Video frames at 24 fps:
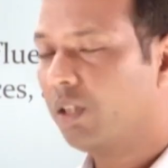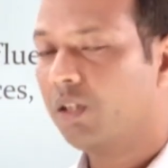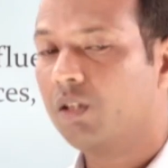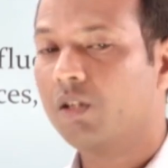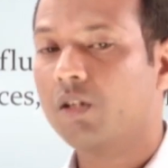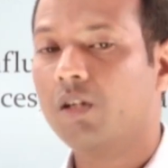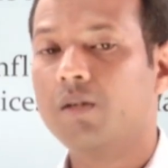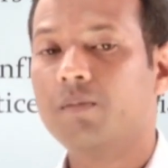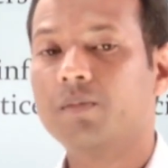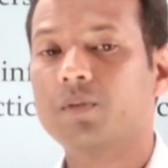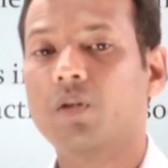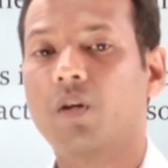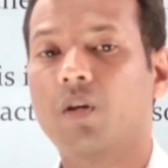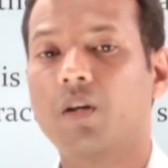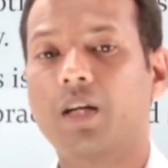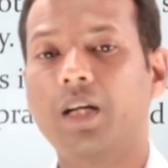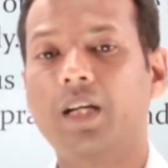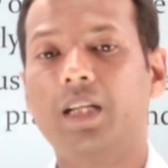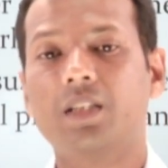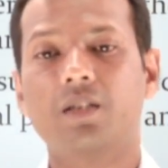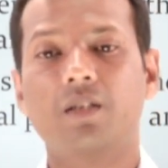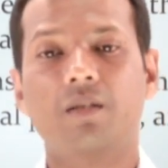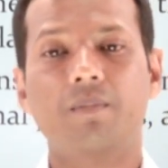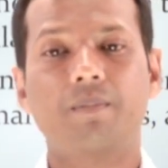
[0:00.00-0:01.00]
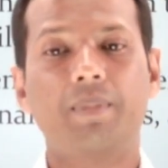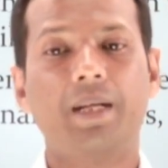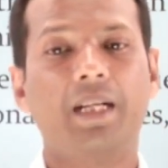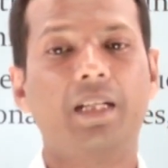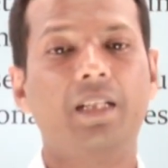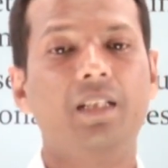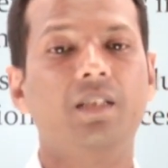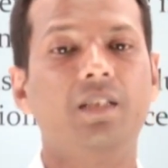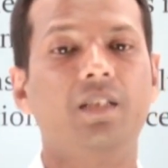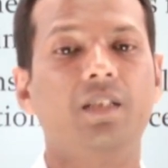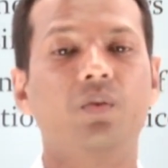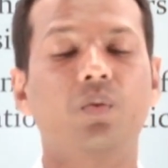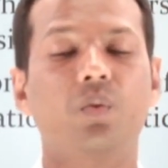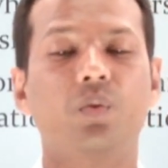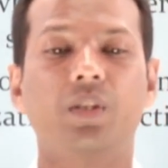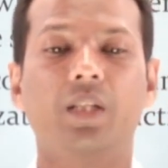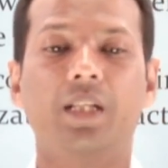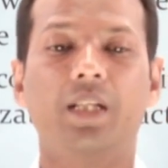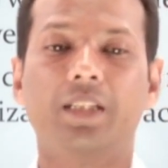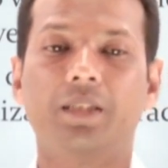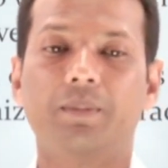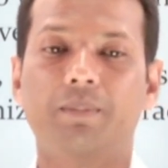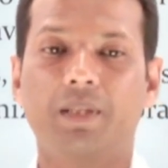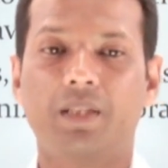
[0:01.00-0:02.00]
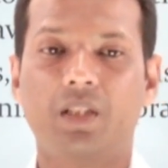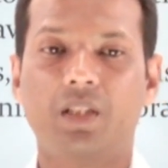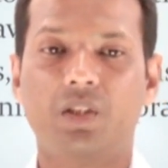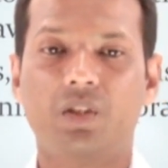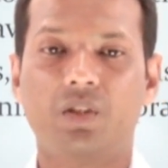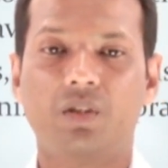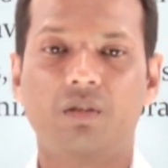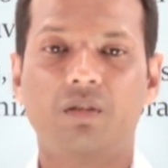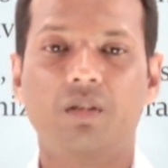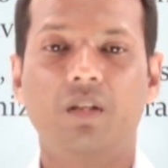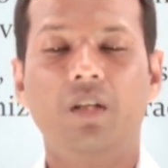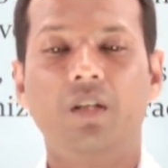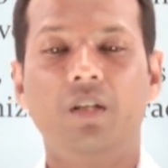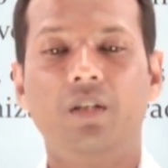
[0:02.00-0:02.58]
norms, organizational practice, and social expectation.